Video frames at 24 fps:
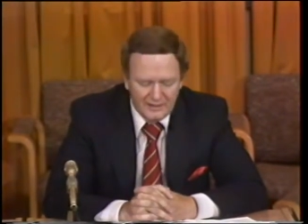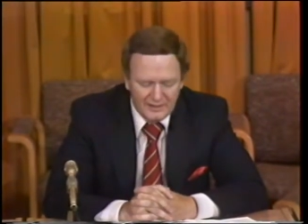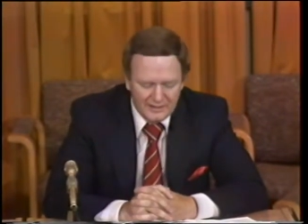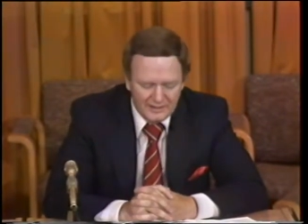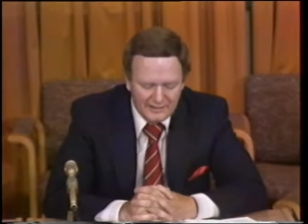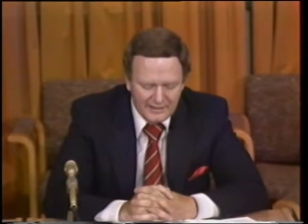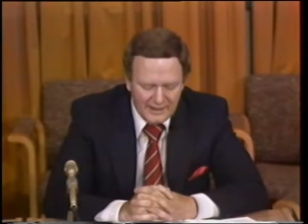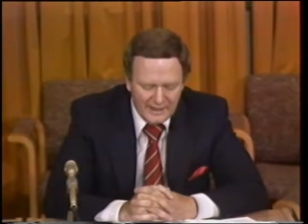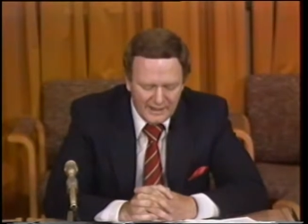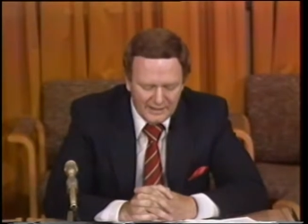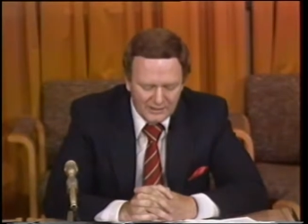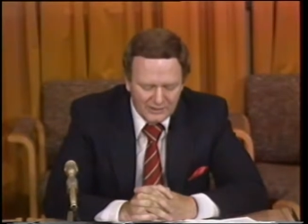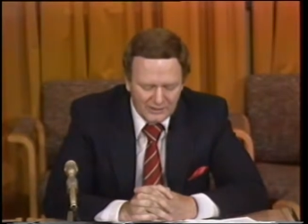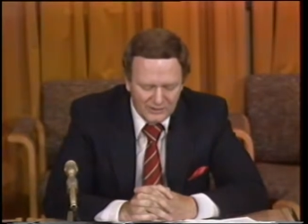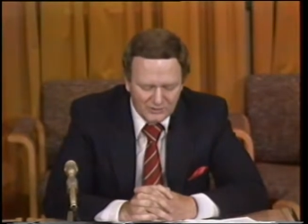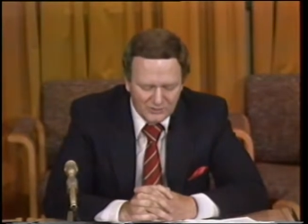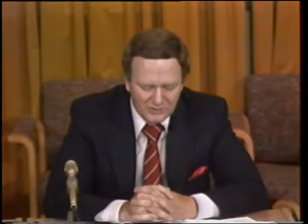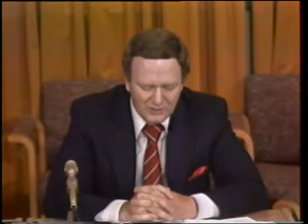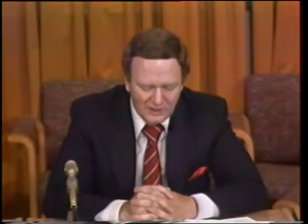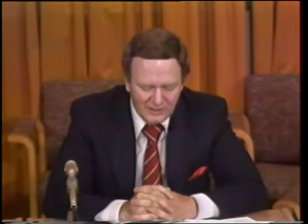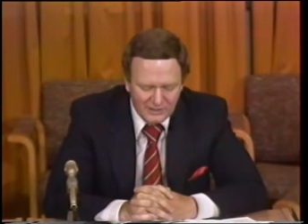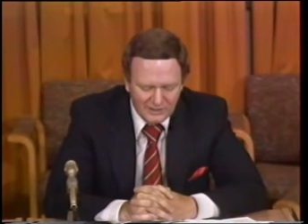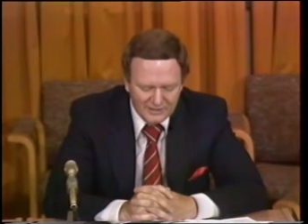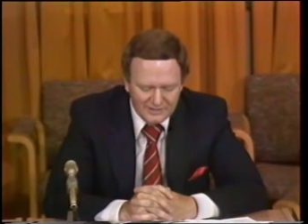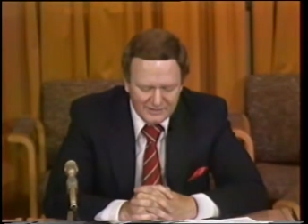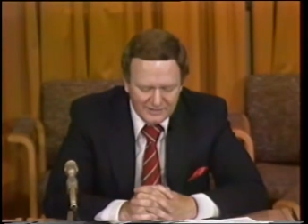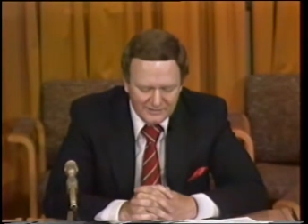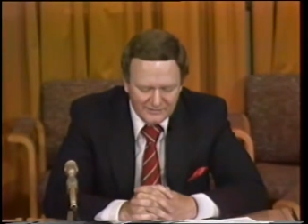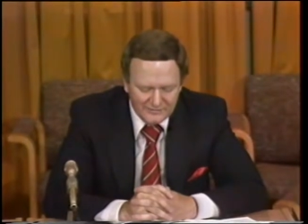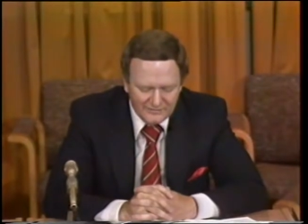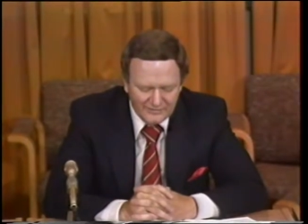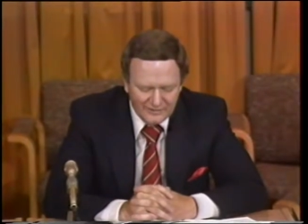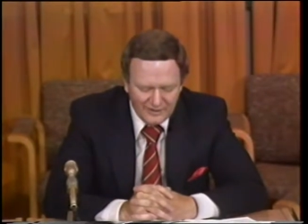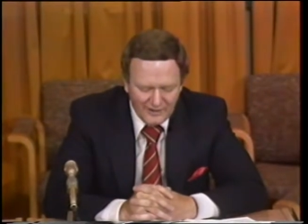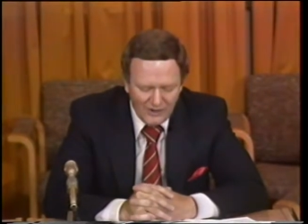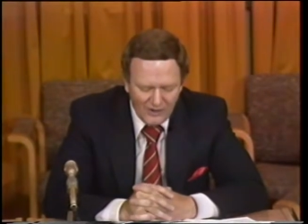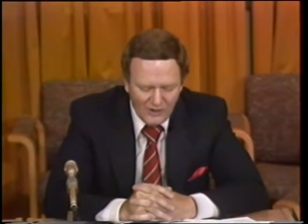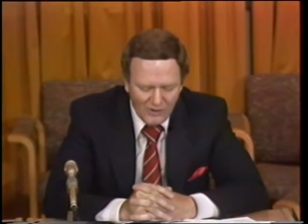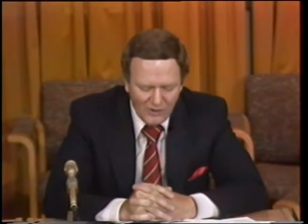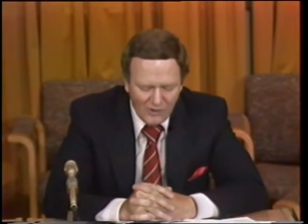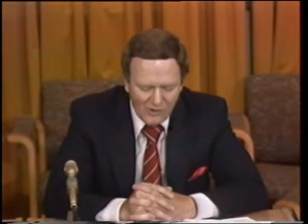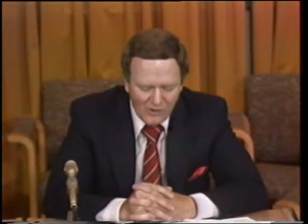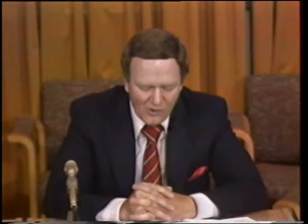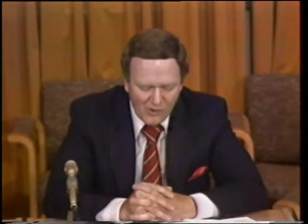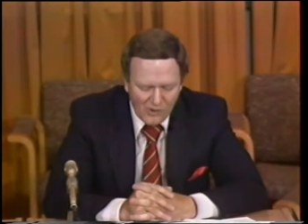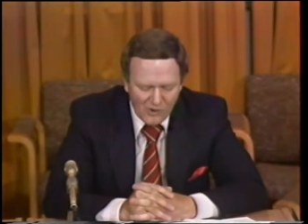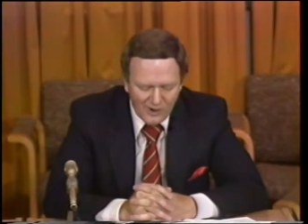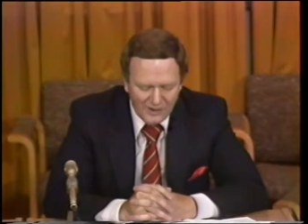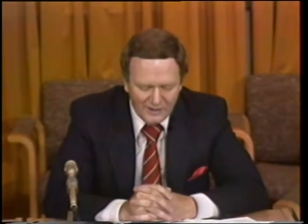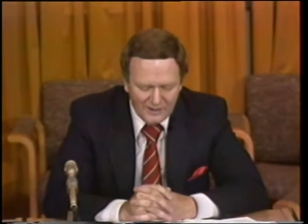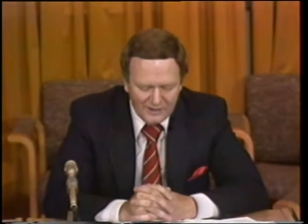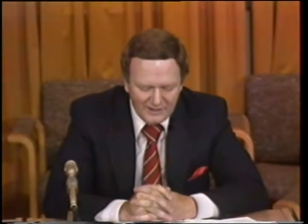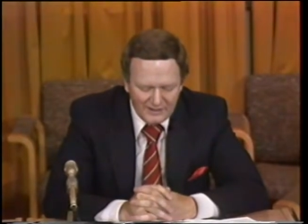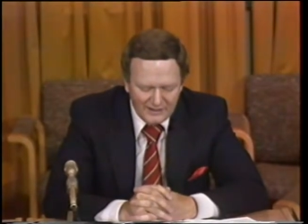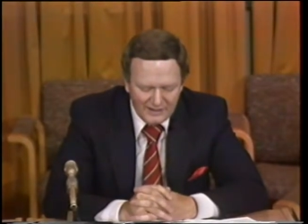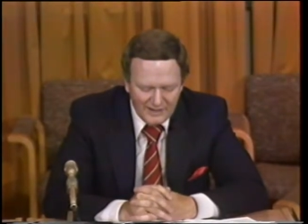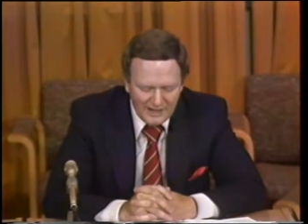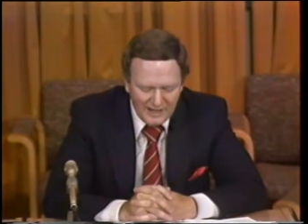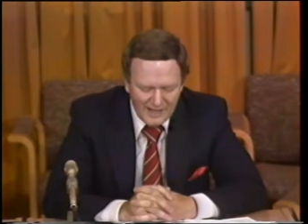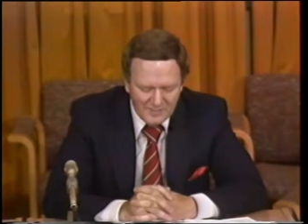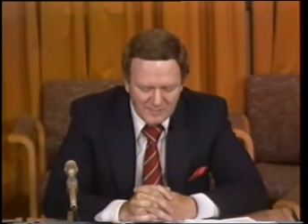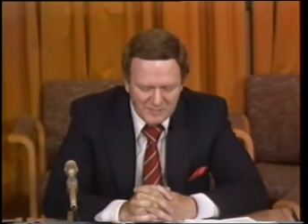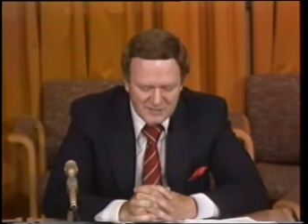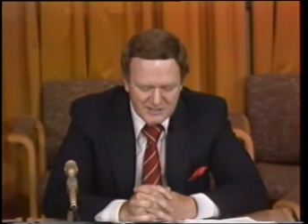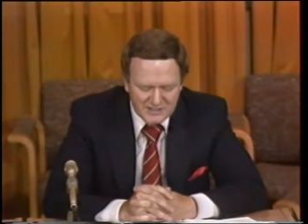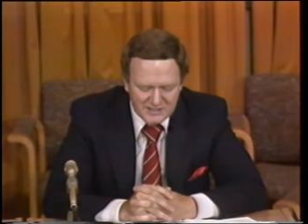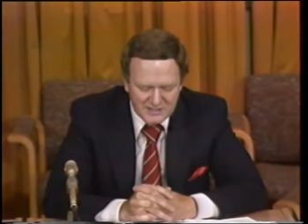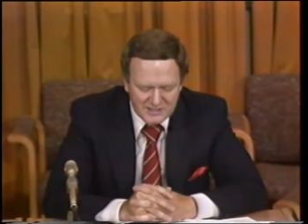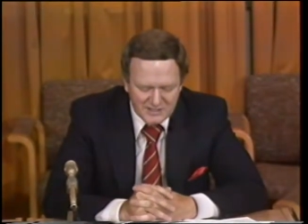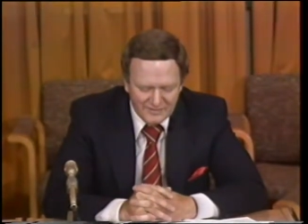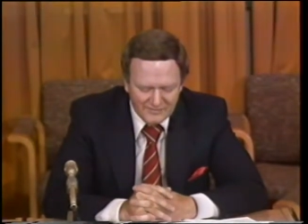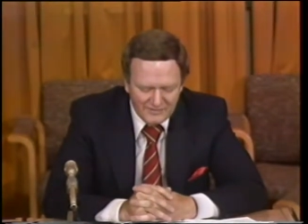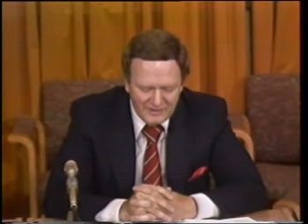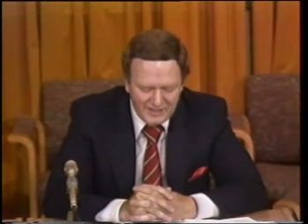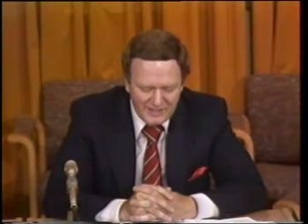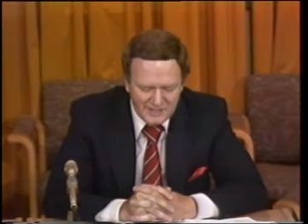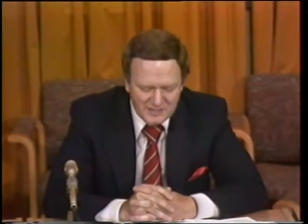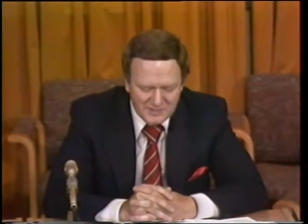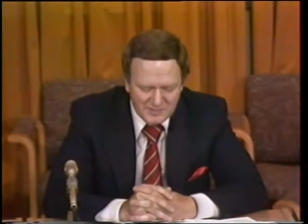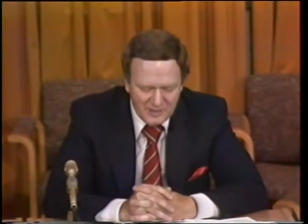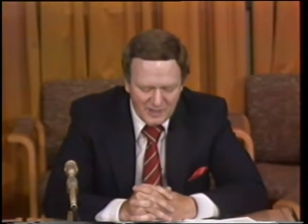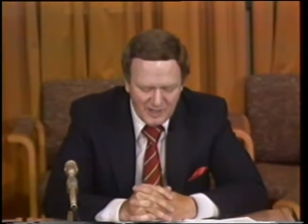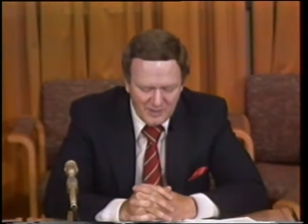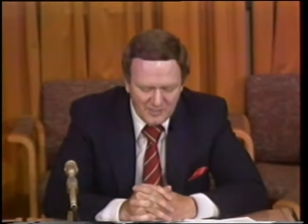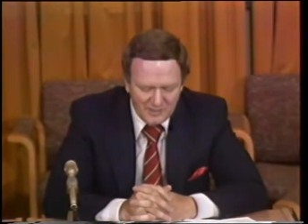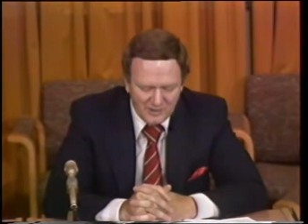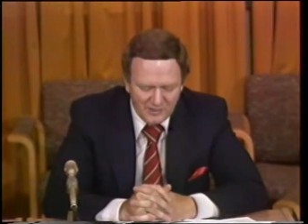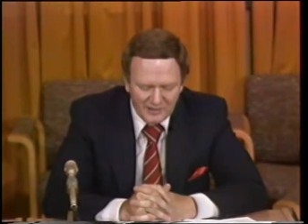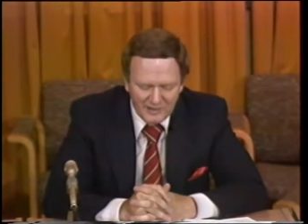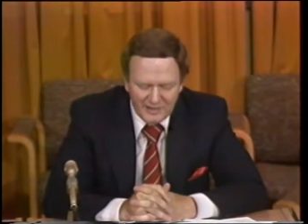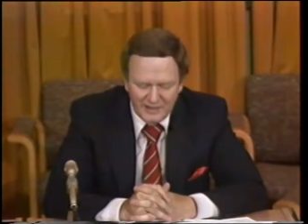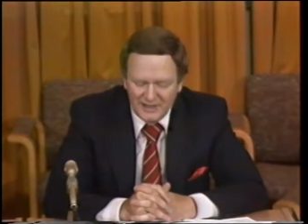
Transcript: an adult relative or in the absence of these people,